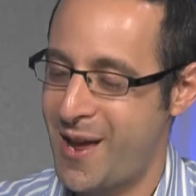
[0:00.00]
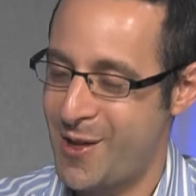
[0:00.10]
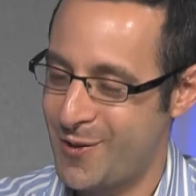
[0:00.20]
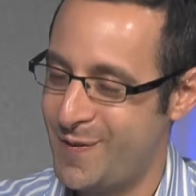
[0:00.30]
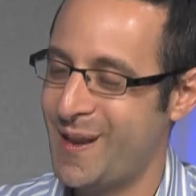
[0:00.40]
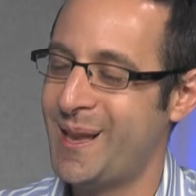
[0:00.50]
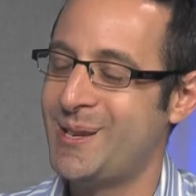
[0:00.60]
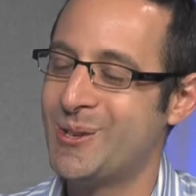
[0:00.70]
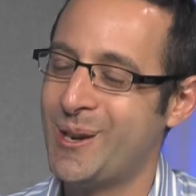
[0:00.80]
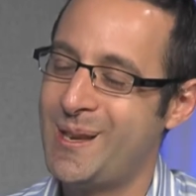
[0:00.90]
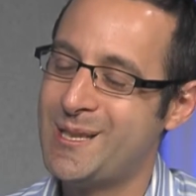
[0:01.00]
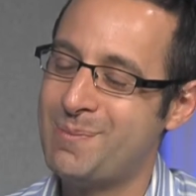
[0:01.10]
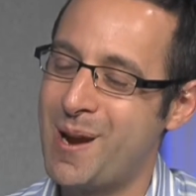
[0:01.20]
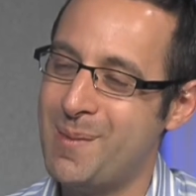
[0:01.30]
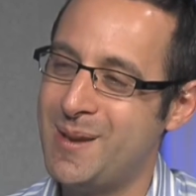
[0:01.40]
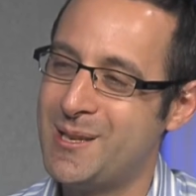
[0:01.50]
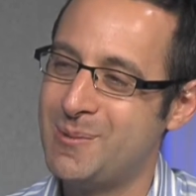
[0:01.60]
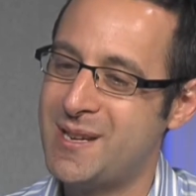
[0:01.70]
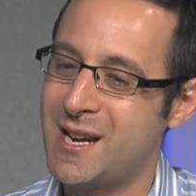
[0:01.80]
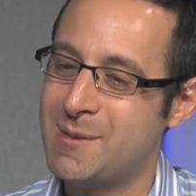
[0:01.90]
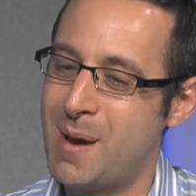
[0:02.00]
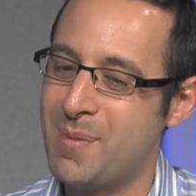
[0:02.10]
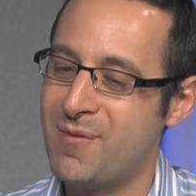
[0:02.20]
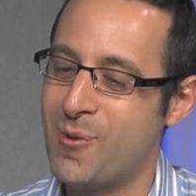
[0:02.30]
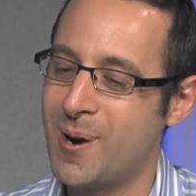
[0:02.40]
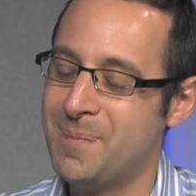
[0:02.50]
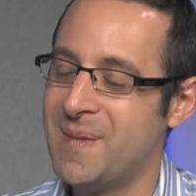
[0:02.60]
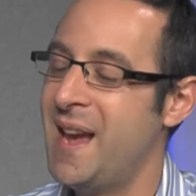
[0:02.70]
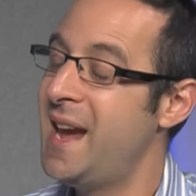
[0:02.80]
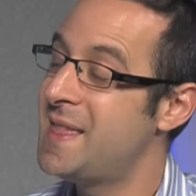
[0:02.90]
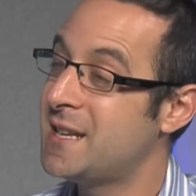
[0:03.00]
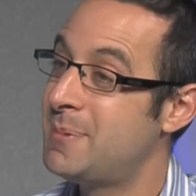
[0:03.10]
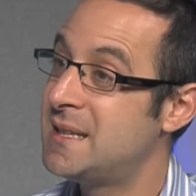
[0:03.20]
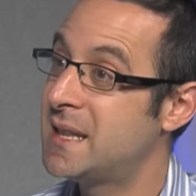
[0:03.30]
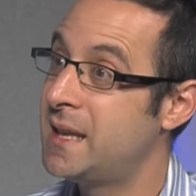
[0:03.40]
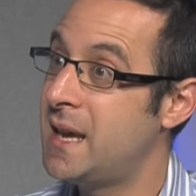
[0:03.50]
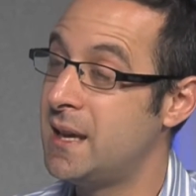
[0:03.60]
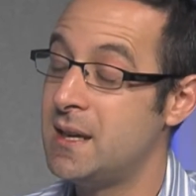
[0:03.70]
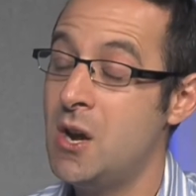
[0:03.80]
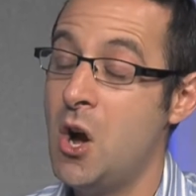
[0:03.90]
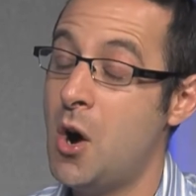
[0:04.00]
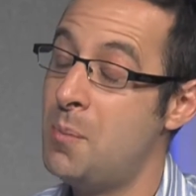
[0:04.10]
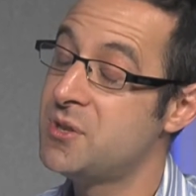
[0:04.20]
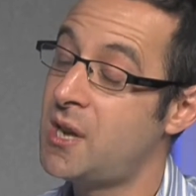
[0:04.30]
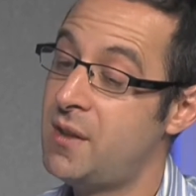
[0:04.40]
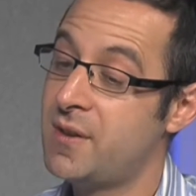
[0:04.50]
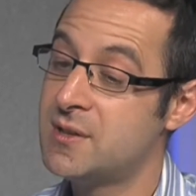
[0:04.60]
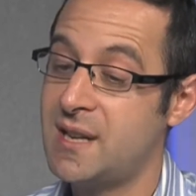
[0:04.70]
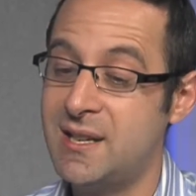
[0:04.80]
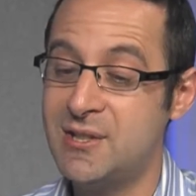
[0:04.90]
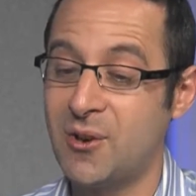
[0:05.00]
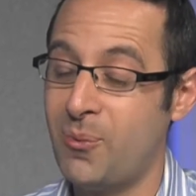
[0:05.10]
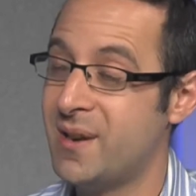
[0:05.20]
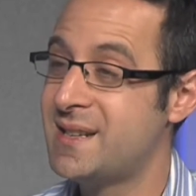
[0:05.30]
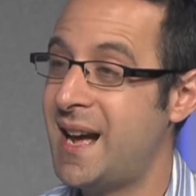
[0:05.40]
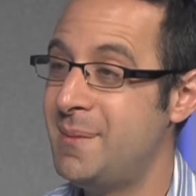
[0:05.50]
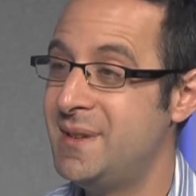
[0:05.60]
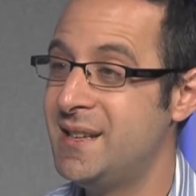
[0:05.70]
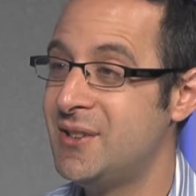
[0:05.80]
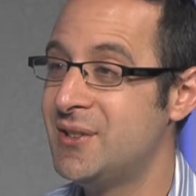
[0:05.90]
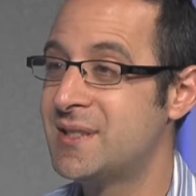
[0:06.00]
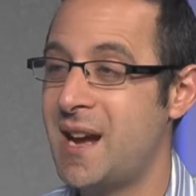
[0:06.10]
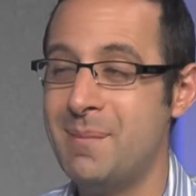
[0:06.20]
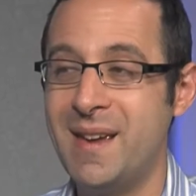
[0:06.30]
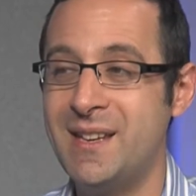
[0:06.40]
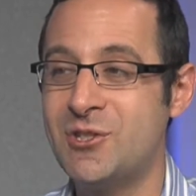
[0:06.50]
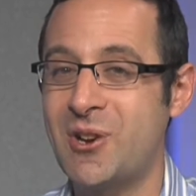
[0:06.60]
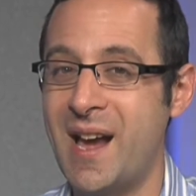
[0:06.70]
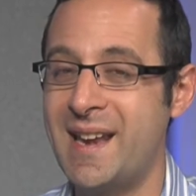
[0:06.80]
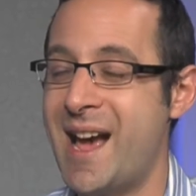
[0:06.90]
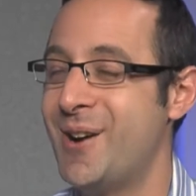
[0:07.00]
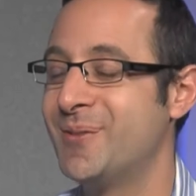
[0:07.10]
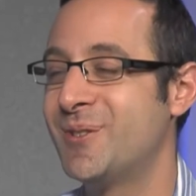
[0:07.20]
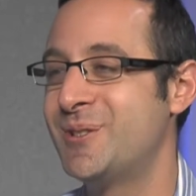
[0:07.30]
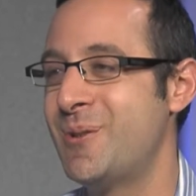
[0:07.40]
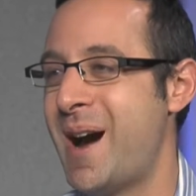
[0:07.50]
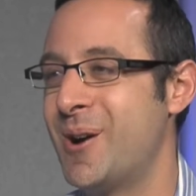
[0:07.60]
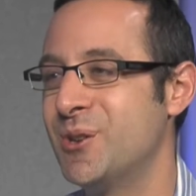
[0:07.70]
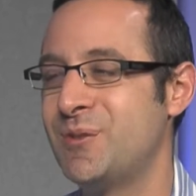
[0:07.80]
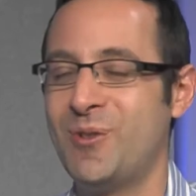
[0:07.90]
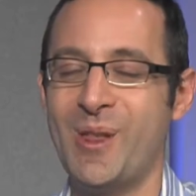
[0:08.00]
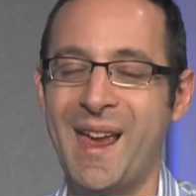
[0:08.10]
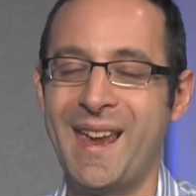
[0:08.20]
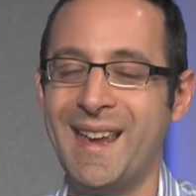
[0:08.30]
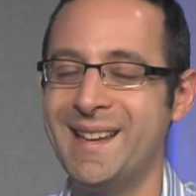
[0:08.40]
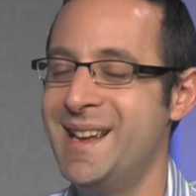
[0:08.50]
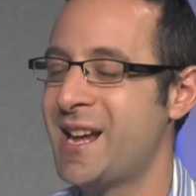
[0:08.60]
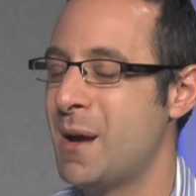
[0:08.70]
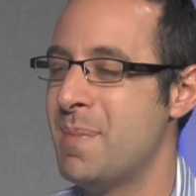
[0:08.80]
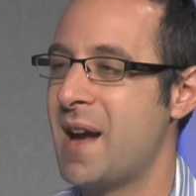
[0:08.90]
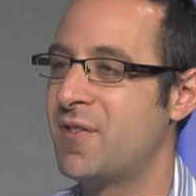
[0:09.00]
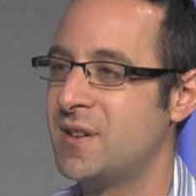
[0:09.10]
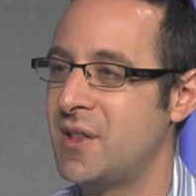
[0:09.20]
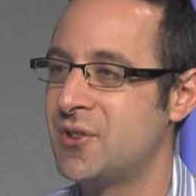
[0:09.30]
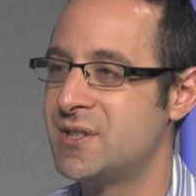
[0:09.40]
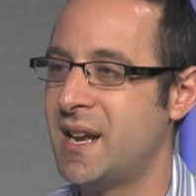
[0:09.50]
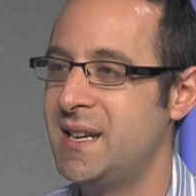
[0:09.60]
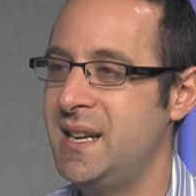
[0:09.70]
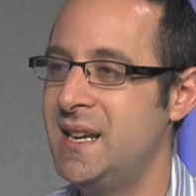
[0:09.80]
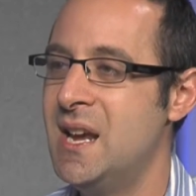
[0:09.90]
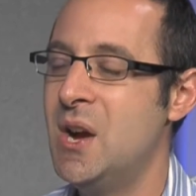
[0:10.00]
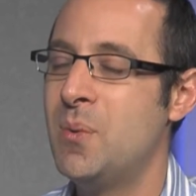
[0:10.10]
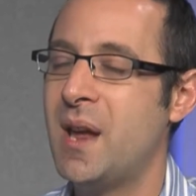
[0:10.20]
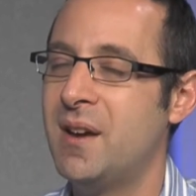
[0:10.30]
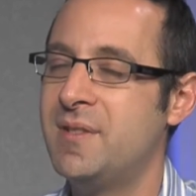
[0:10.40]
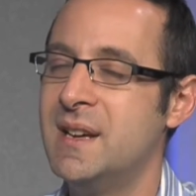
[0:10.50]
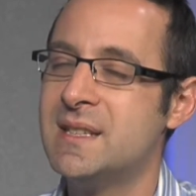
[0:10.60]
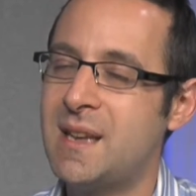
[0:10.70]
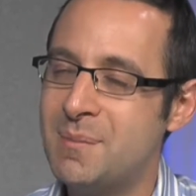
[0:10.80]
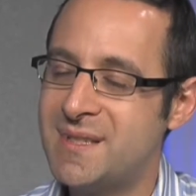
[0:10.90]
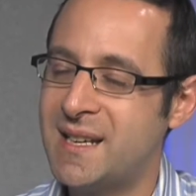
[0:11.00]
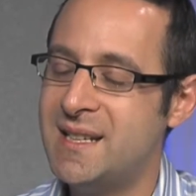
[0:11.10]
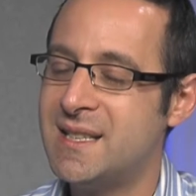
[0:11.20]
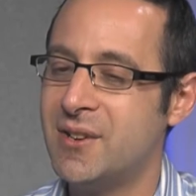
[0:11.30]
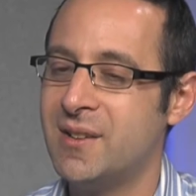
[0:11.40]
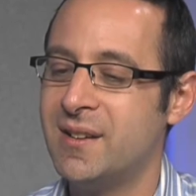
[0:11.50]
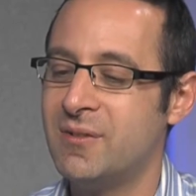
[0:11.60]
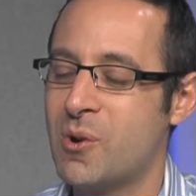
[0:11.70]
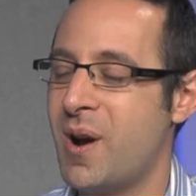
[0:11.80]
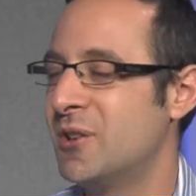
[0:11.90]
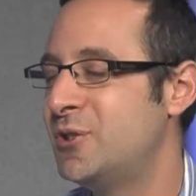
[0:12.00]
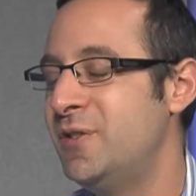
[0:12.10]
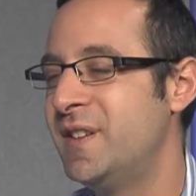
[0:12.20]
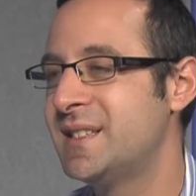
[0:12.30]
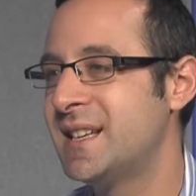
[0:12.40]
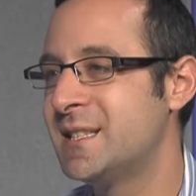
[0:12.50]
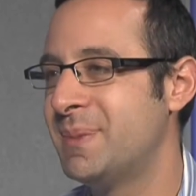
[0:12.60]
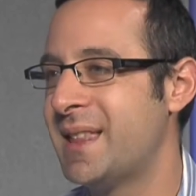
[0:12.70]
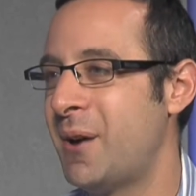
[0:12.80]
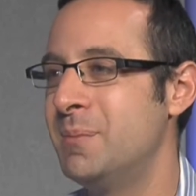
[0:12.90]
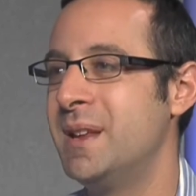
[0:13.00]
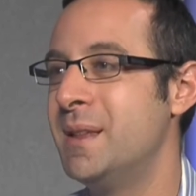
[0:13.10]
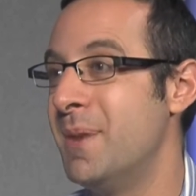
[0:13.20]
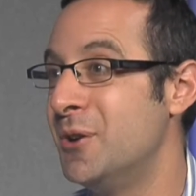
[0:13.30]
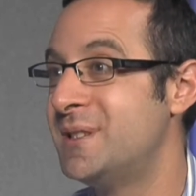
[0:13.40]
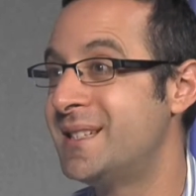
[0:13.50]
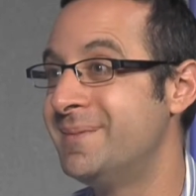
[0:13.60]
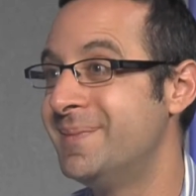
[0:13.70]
how they're feeling during the experiments, as we talked about before. And that's basically it. Almost all of our studies are one-time deals. Come in, try it out for 2 hours. If you like it, come back for another study. We have some studies that require 2 visits, but that would be the most.